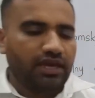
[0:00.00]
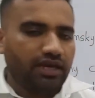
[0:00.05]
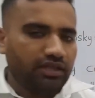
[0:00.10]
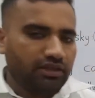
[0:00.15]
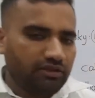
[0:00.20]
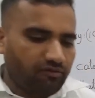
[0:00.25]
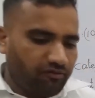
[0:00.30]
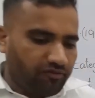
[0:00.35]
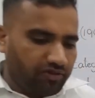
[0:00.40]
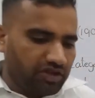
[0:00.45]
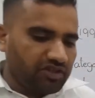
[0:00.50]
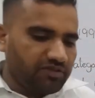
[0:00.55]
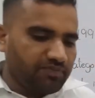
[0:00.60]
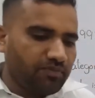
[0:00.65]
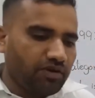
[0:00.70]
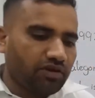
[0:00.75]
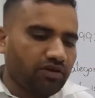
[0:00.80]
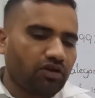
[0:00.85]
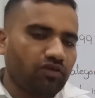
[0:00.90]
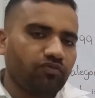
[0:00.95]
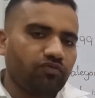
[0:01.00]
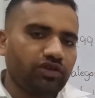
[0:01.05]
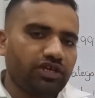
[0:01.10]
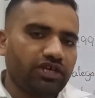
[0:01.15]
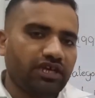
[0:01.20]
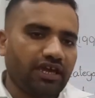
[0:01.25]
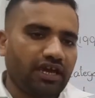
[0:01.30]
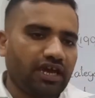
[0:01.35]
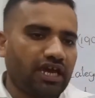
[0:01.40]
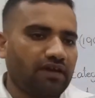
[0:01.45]
In the phrase marker
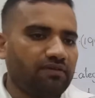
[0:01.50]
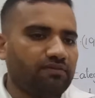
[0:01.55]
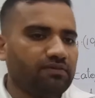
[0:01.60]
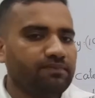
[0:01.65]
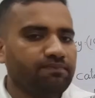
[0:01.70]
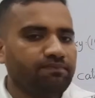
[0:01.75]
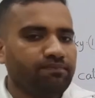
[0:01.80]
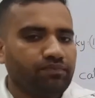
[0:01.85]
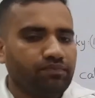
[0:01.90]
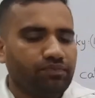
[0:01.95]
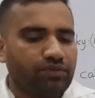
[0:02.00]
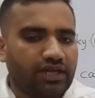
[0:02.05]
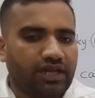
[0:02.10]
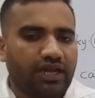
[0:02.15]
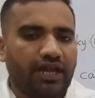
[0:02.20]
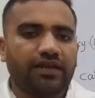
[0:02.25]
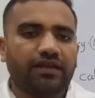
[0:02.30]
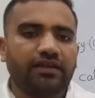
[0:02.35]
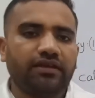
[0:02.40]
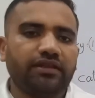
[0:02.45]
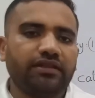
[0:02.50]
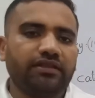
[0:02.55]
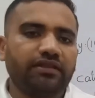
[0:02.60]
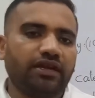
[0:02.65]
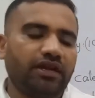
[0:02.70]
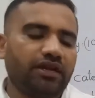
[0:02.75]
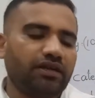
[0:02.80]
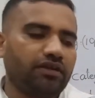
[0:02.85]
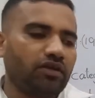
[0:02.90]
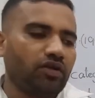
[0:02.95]
we have the category
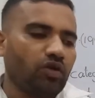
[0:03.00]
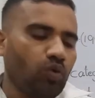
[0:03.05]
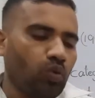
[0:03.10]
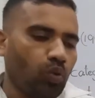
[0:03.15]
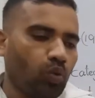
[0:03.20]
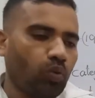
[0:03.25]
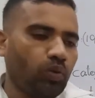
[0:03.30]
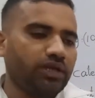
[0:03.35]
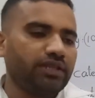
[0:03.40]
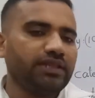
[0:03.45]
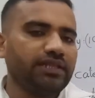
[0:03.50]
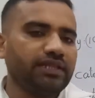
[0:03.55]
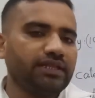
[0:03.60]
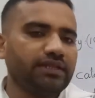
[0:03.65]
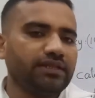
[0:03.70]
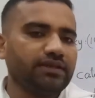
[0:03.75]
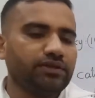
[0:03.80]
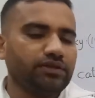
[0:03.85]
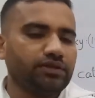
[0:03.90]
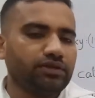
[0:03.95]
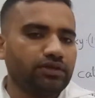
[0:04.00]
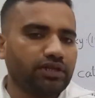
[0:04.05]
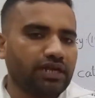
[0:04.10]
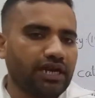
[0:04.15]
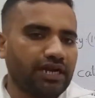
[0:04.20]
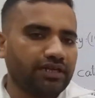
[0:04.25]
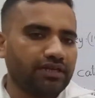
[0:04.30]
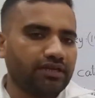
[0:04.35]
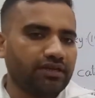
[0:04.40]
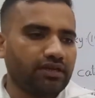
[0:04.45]
that one
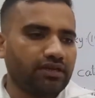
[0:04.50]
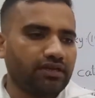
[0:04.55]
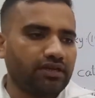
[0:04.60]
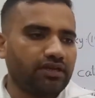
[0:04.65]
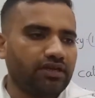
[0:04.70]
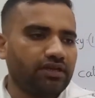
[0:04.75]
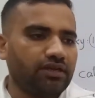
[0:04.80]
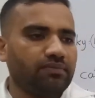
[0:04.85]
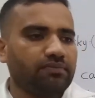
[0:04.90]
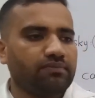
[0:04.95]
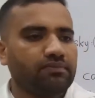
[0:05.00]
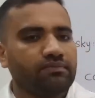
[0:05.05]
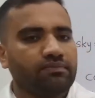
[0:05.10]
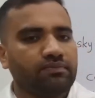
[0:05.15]
category